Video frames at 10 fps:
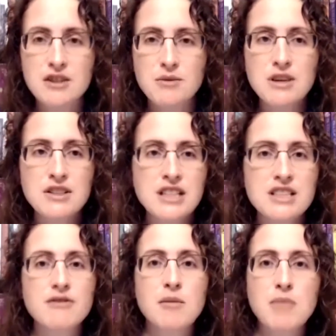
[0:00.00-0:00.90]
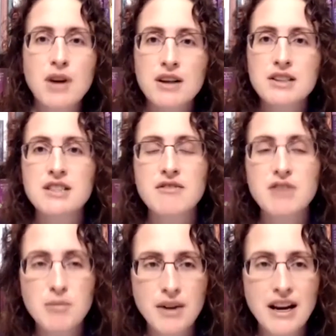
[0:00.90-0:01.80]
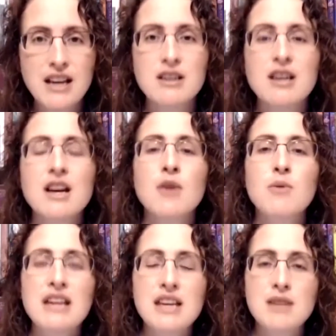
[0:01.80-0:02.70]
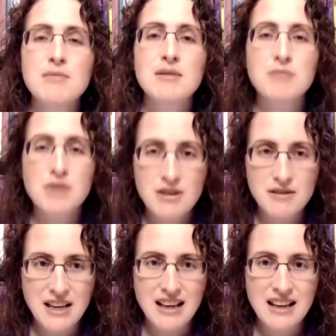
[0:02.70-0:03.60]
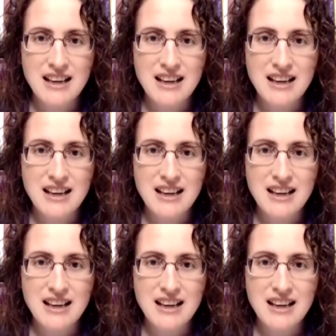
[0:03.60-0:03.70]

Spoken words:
We're using different parts of the brain. We keep it moving.